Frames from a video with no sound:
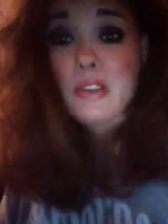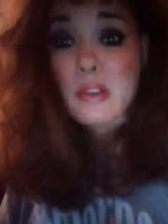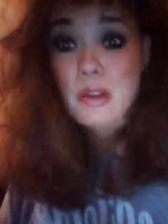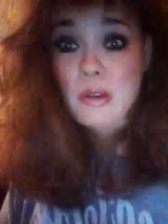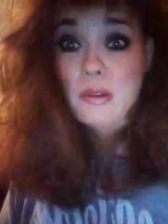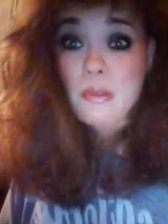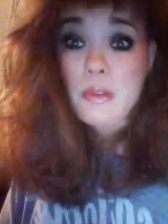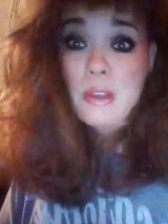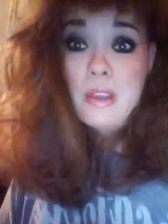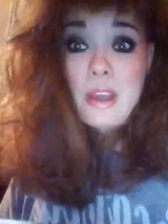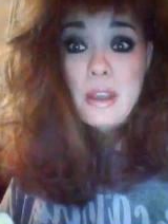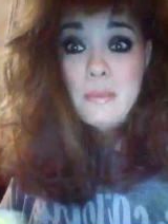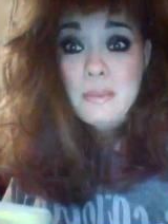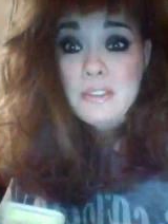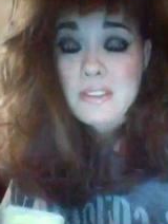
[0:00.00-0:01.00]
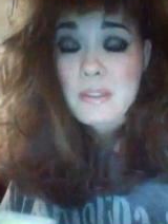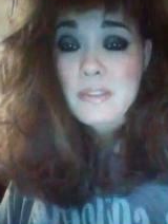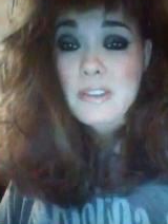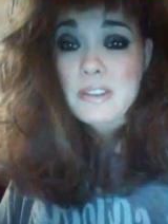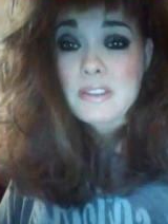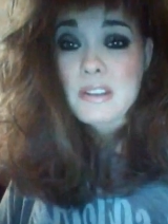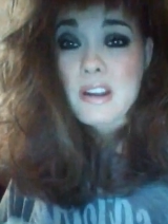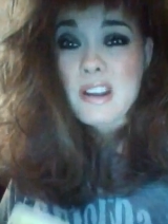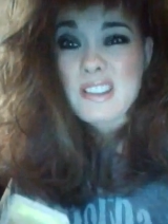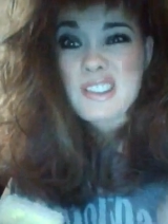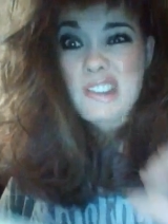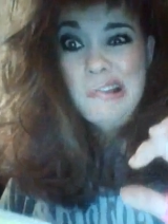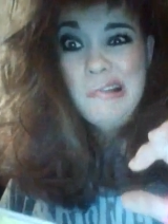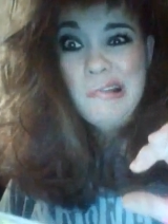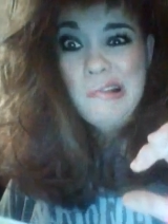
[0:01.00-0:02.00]
you know, I mean, some of these cards
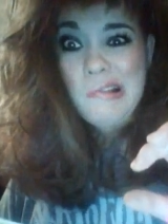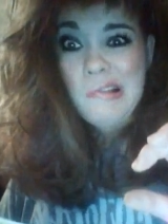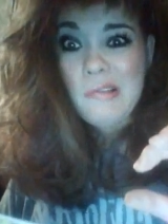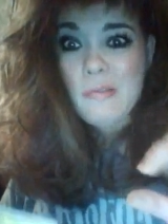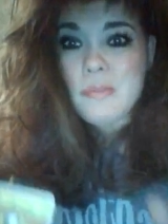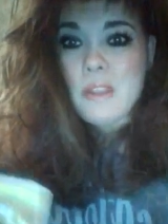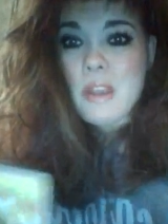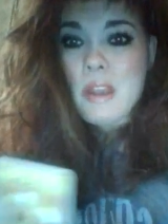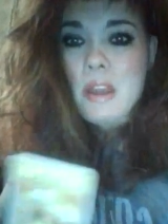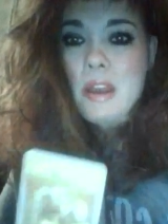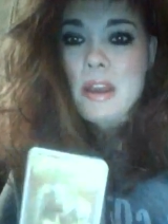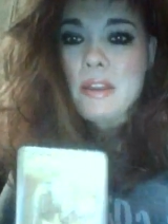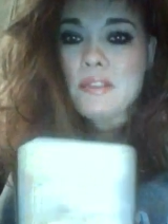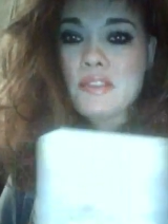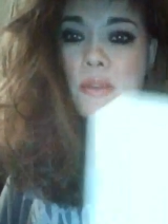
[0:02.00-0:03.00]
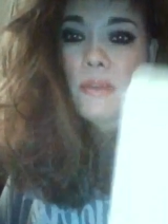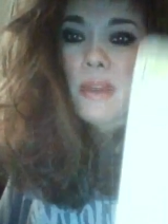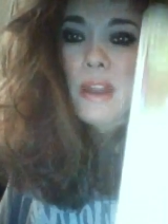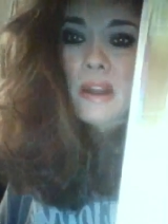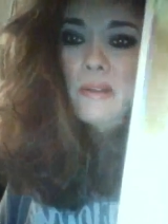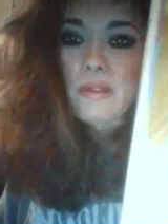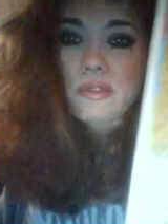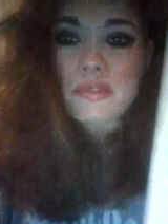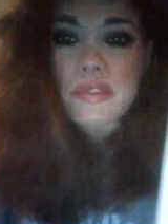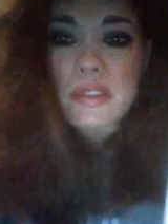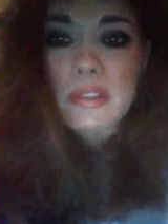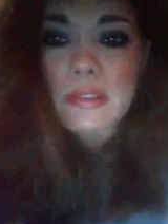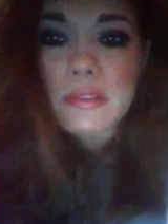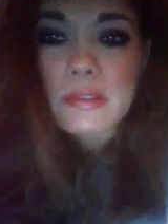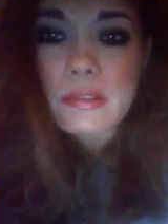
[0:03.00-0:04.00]
have some
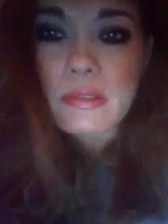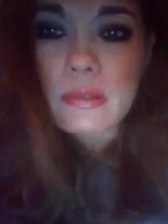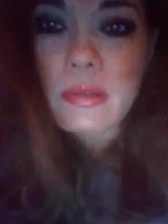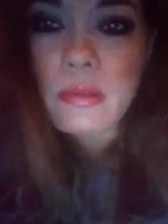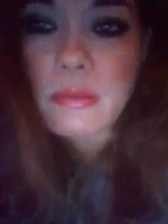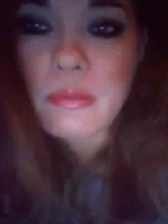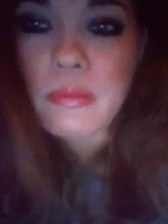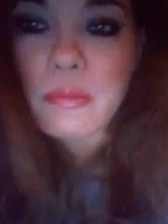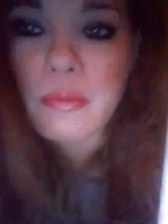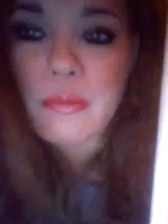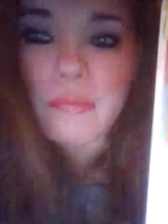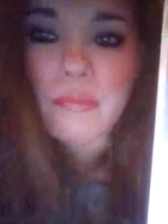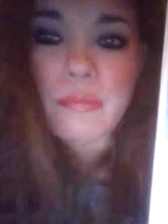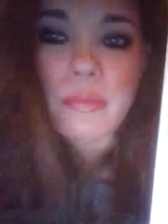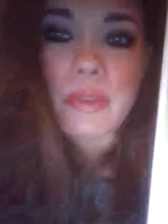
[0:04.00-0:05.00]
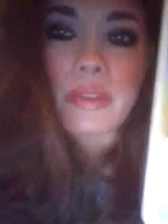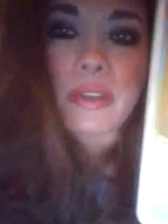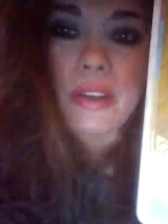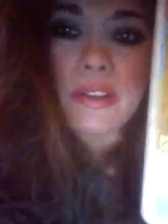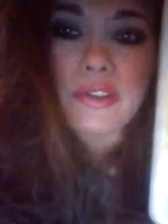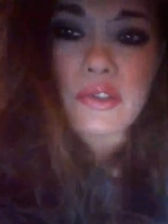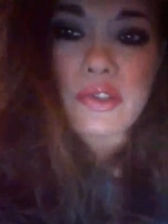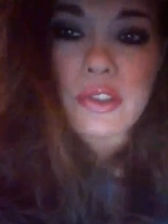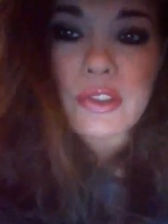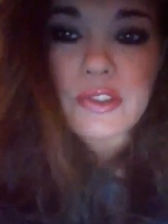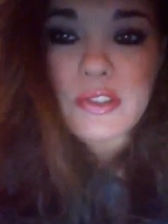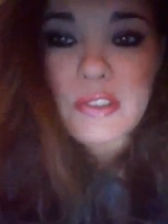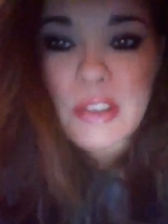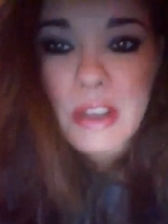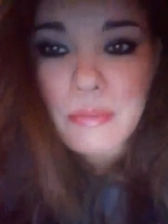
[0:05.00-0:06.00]
errors. But these are
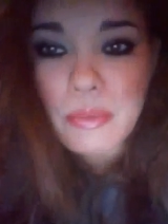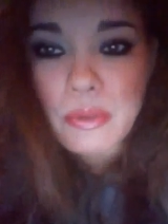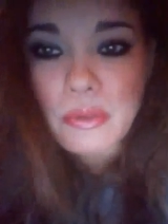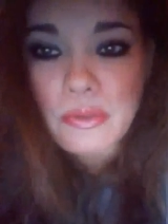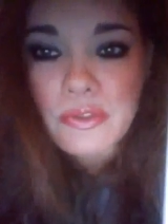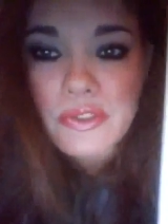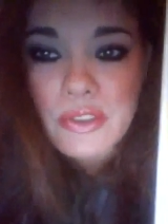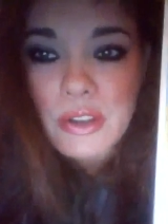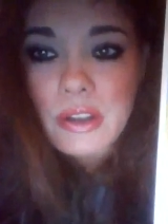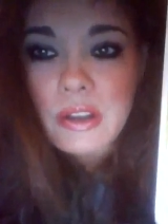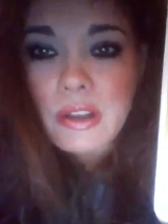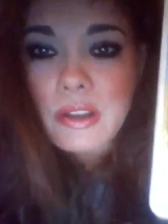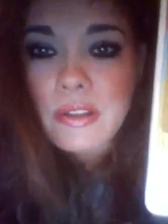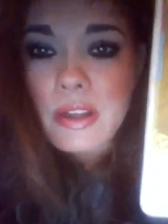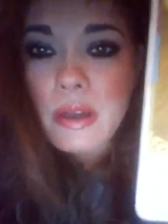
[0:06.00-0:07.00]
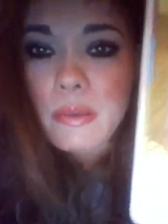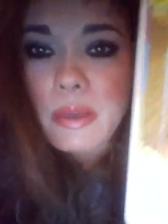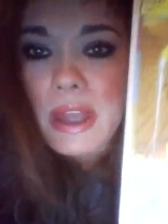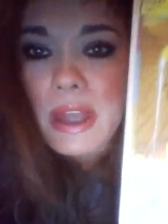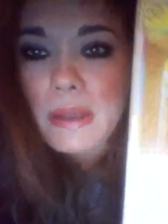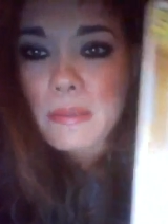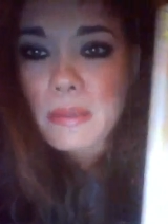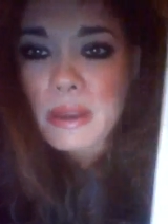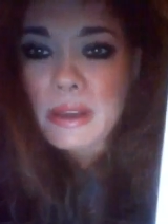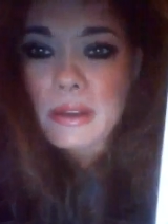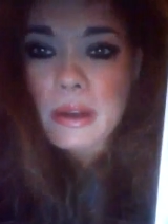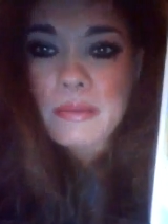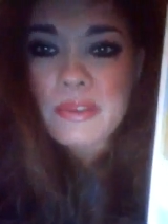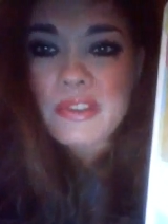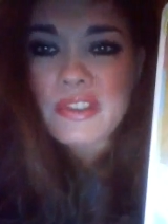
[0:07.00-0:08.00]
just samples that we had made
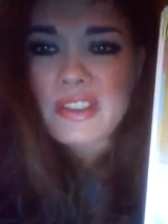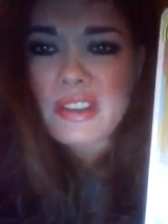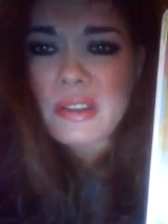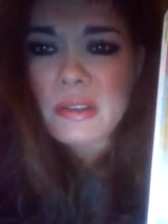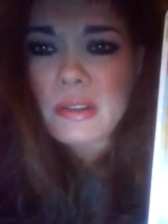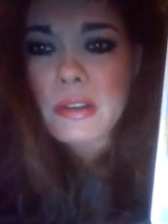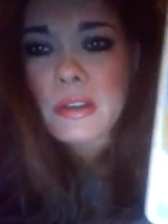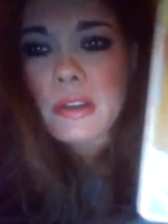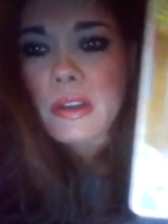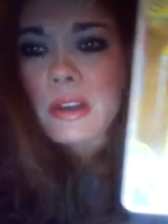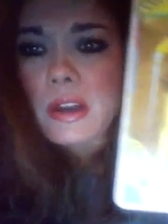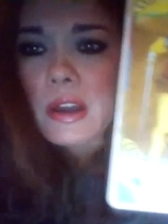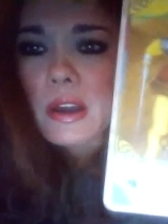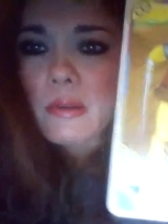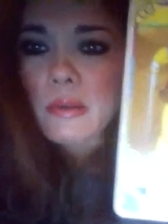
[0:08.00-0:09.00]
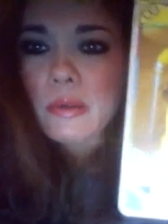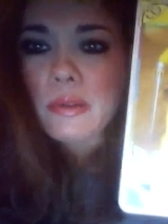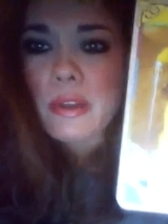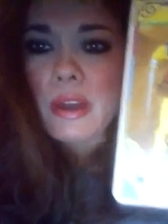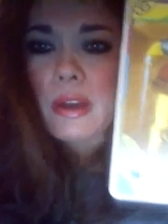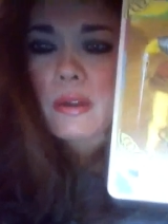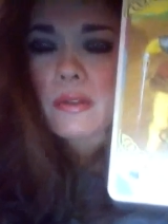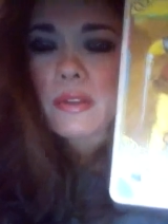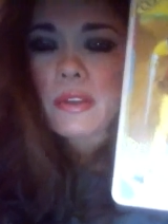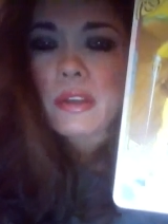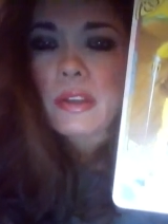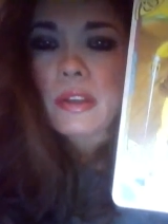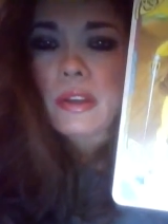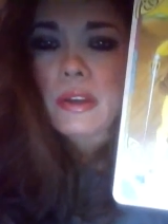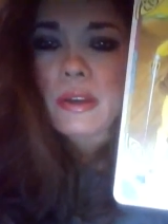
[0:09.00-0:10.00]
up to see how
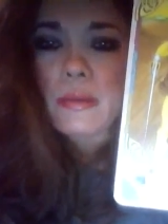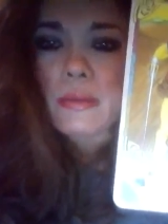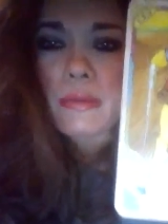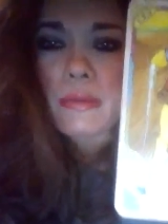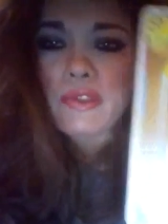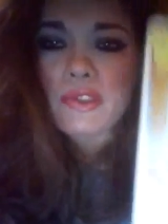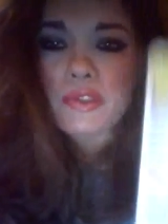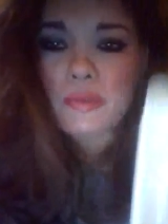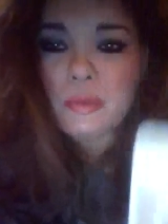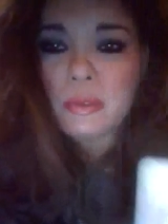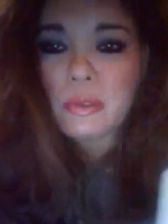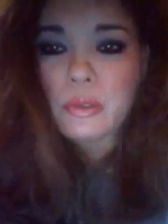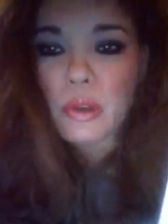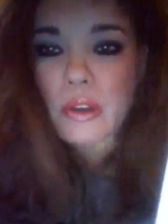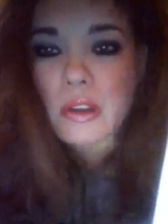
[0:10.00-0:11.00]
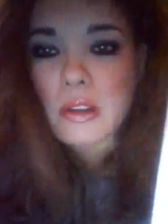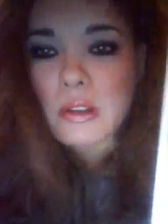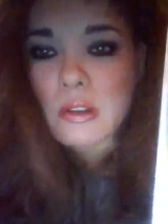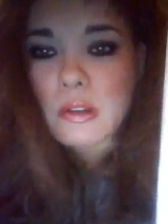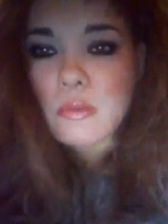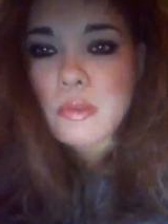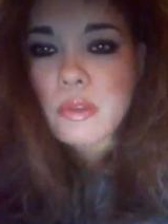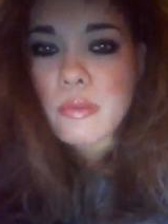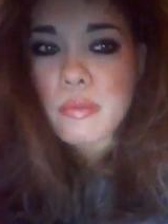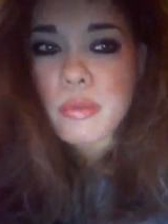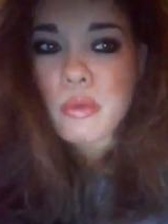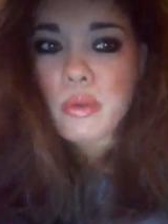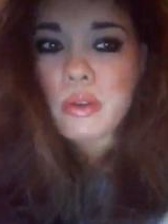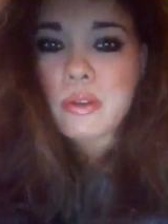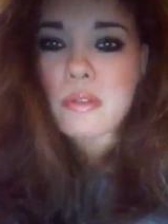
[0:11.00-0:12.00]
the images would look with
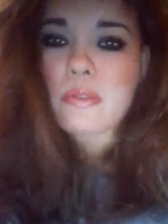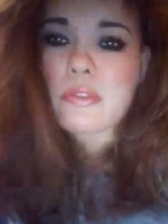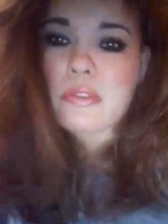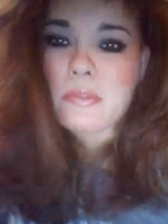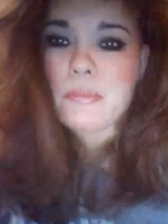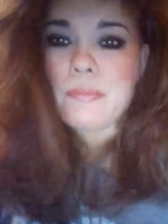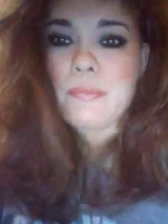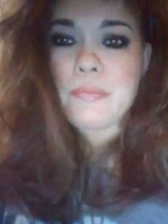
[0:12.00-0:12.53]
borders.